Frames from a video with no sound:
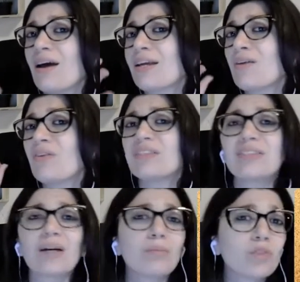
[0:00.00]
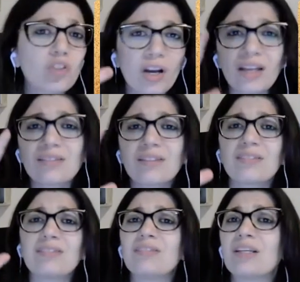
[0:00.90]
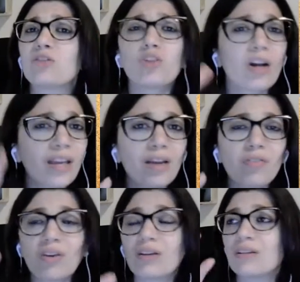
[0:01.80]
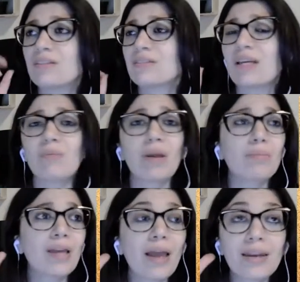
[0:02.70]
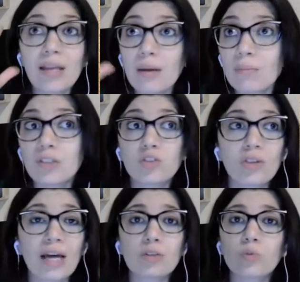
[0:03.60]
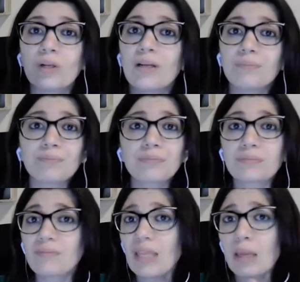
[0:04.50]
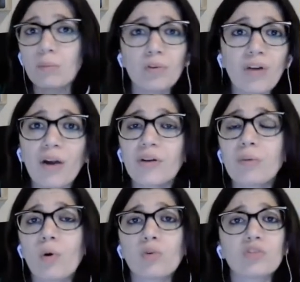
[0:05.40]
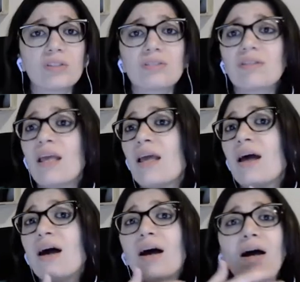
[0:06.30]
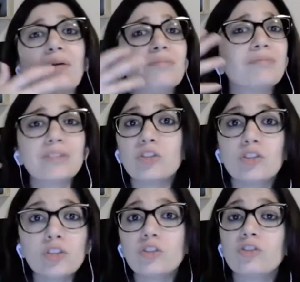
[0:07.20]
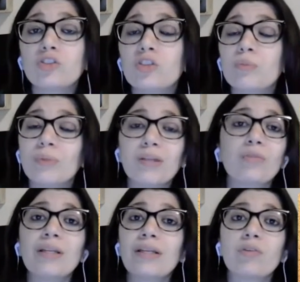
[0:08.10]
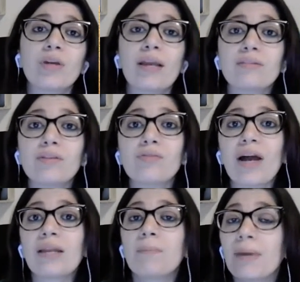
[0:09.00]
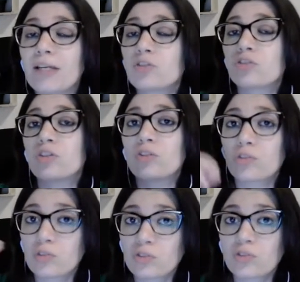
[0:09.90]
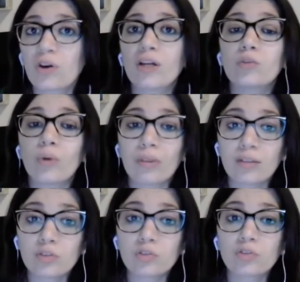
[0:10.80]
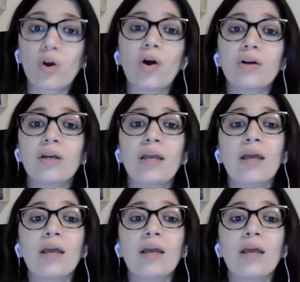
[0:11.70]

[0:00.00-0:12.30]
Give us some shocking statistics, shocking figures, maybe an image that will move our emotions. You should be really creative and make sure to start with a strong